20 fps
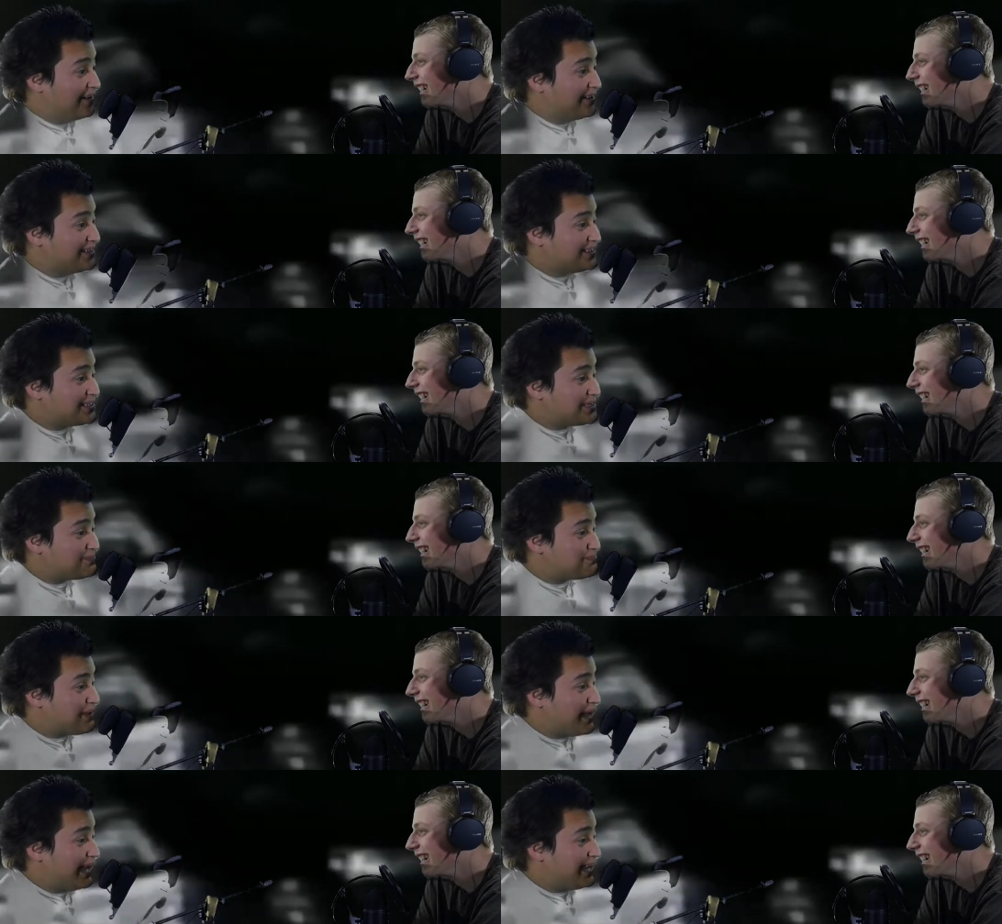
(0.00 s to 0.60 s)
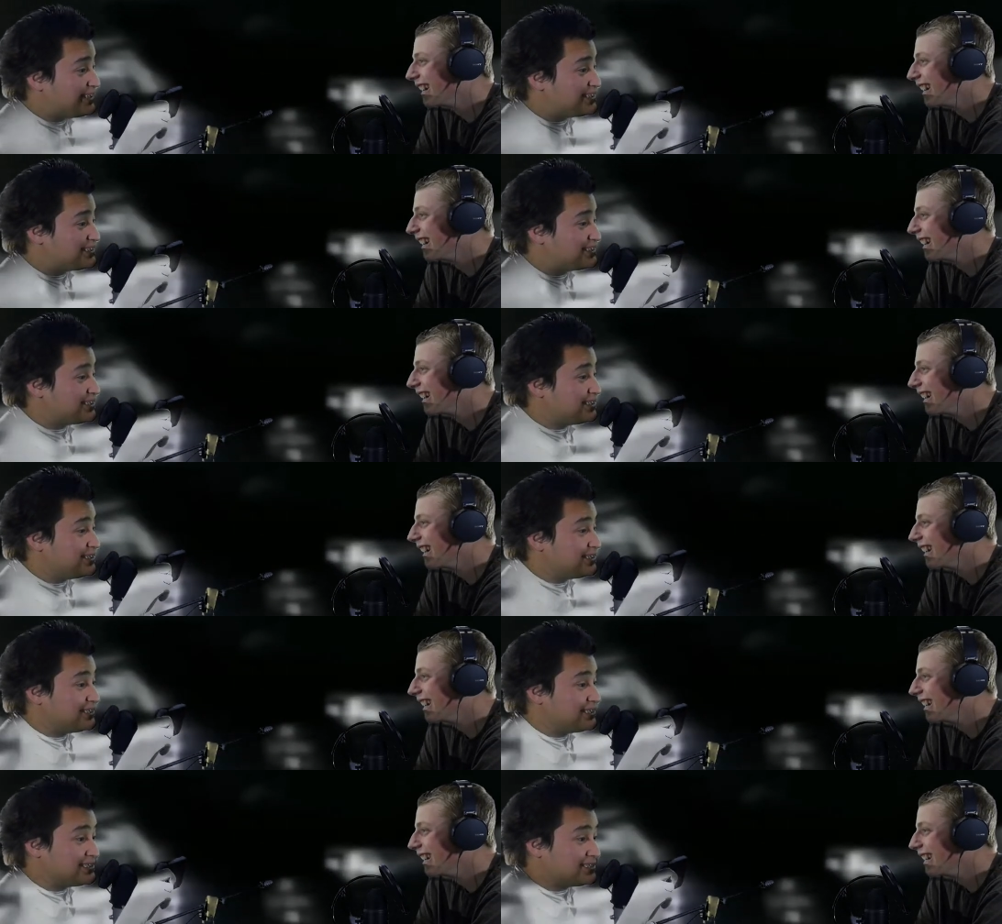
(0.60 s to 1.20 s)
Speaker 1: He's bashed
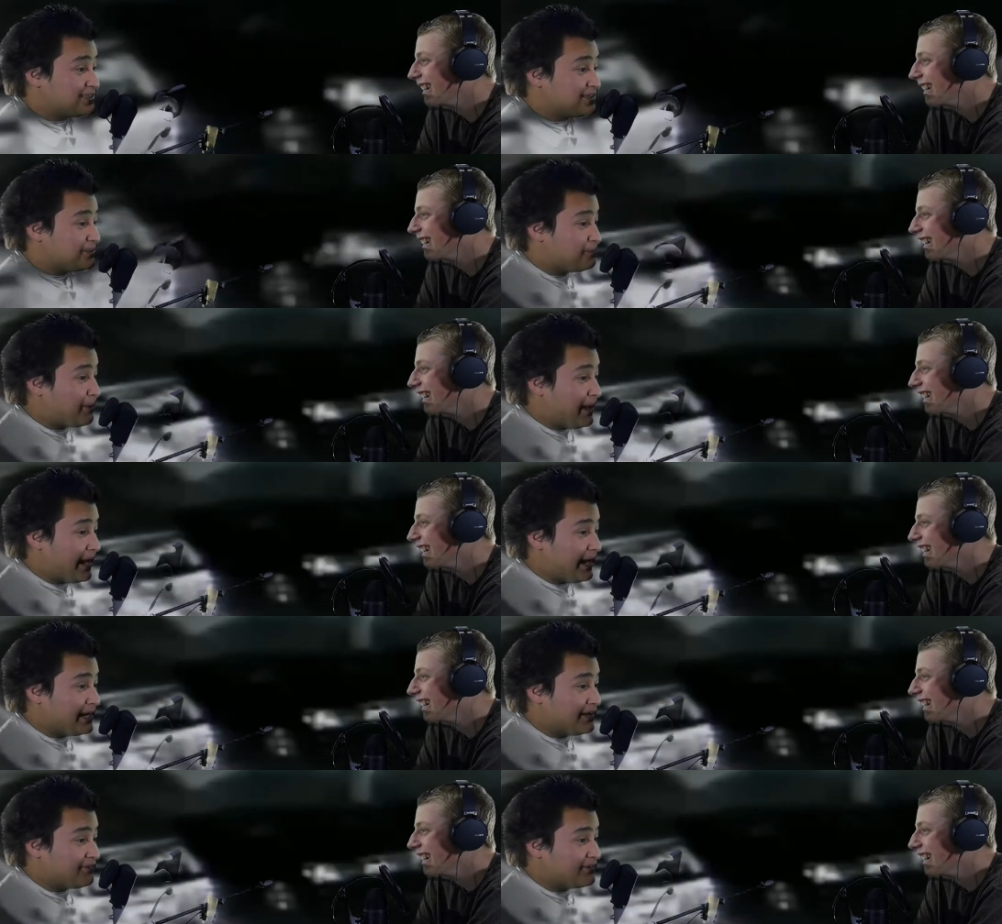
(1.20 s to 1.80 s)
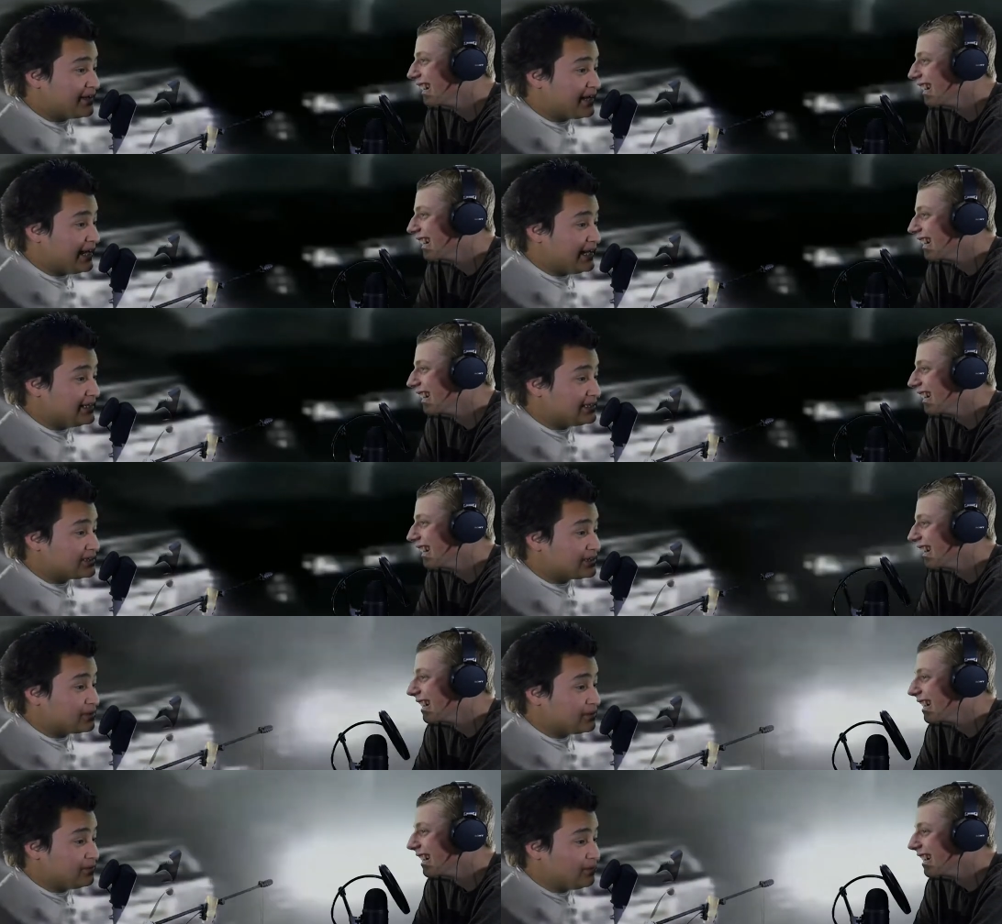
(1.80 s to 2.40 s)
into the back of a guy's
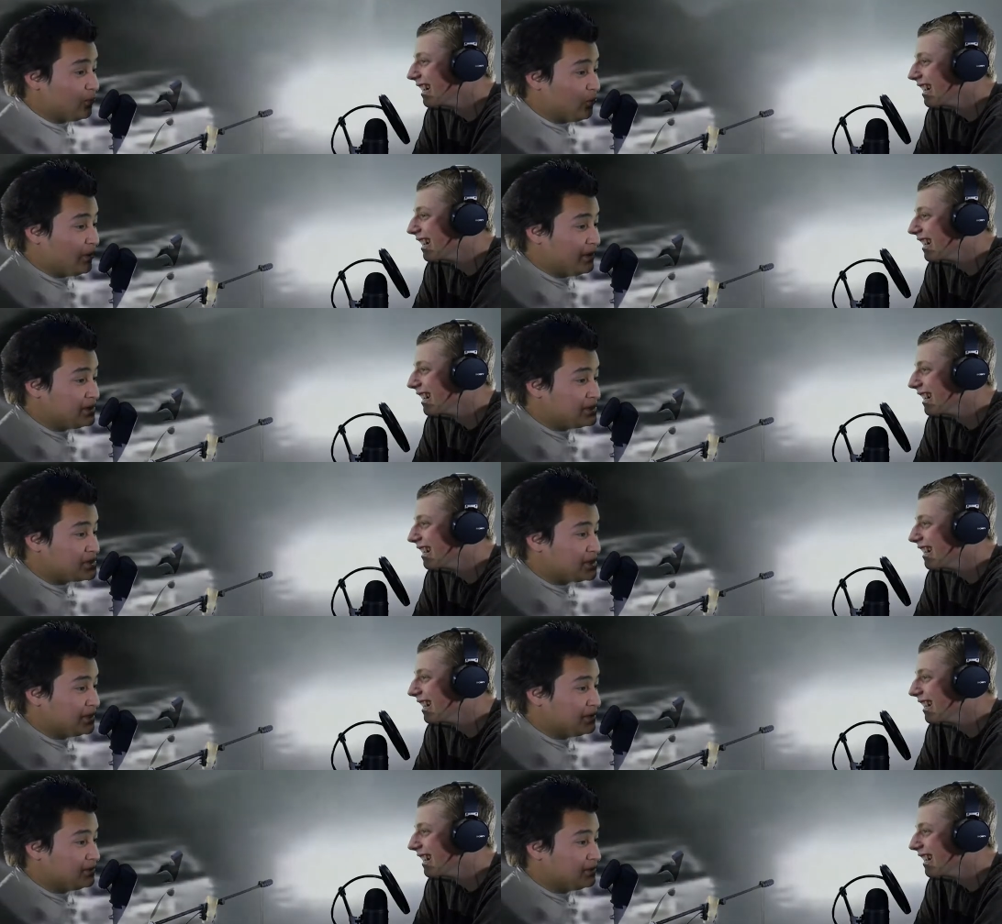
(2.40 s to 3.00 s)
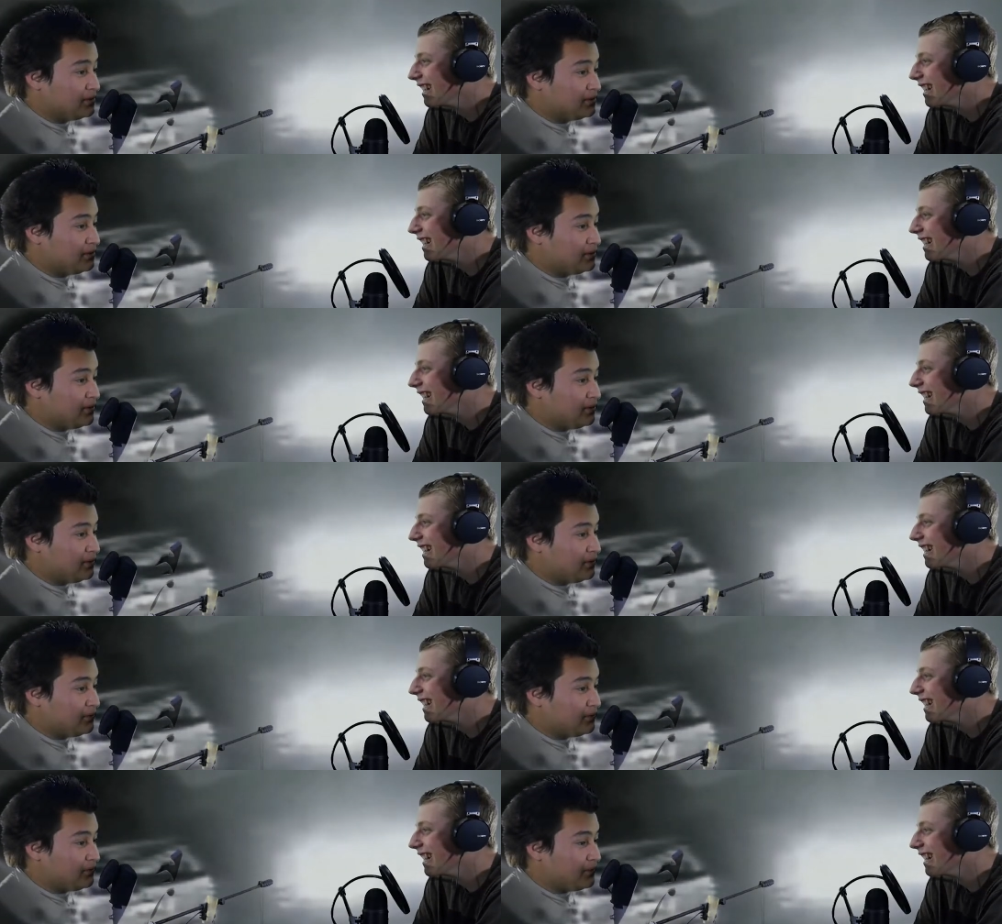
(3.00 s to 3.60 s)
windshield.
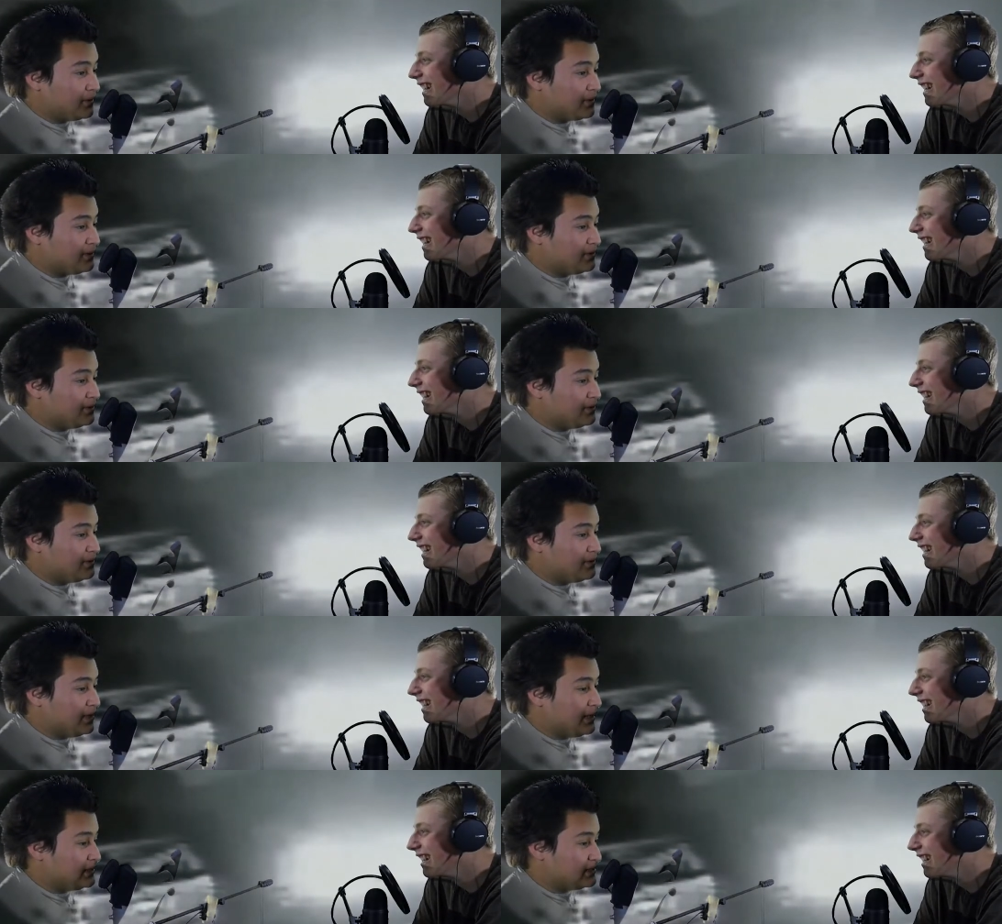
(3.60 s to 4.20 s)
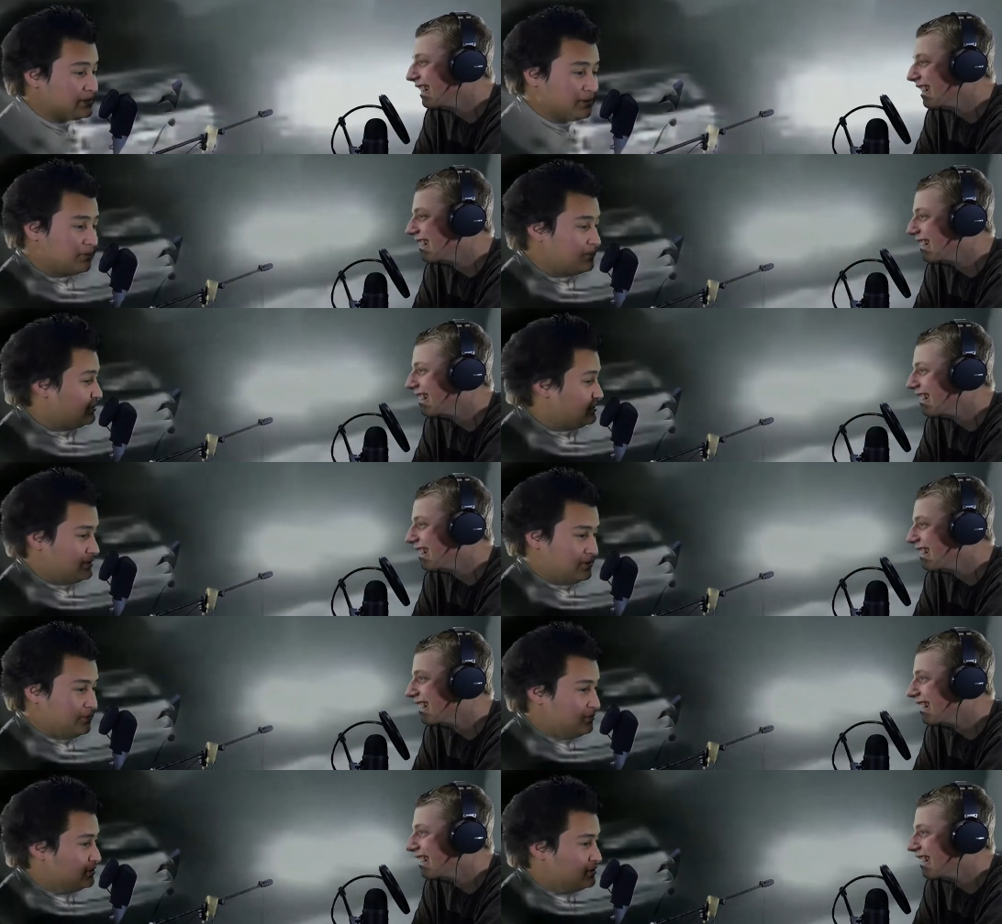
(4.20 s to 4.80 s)
Fucking, that's not wasn't
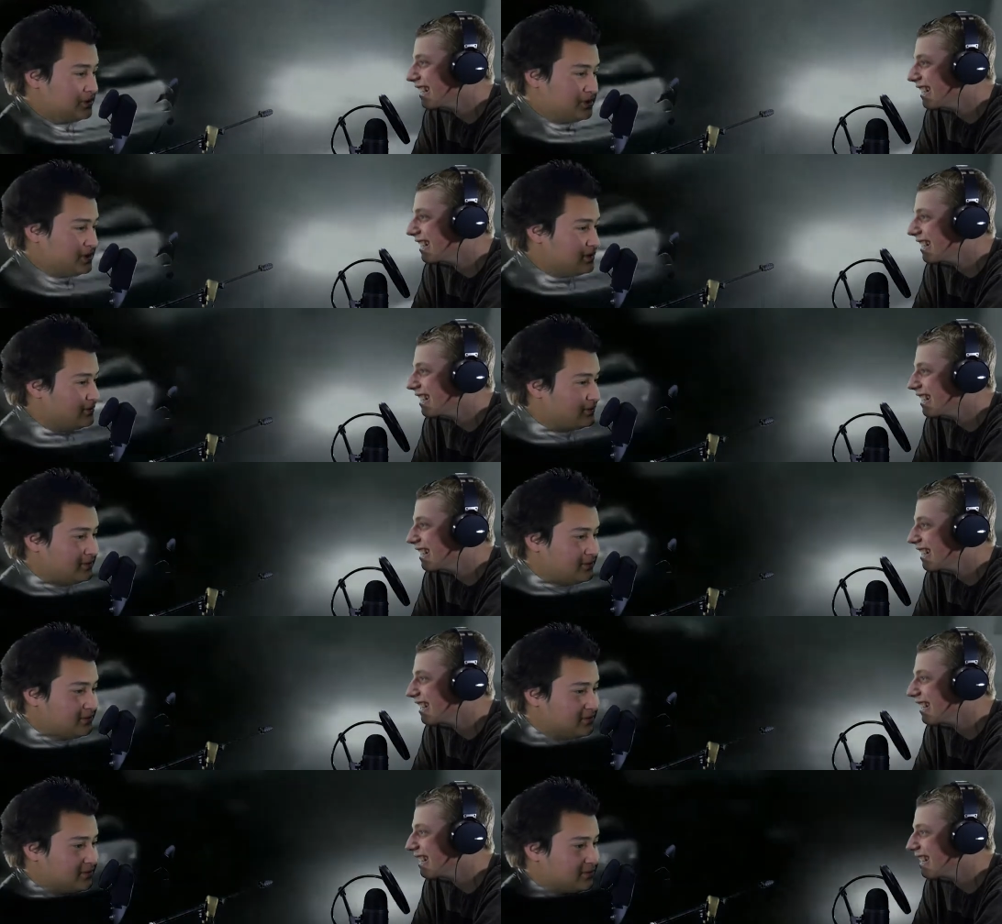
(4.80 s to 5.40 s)
a windshield.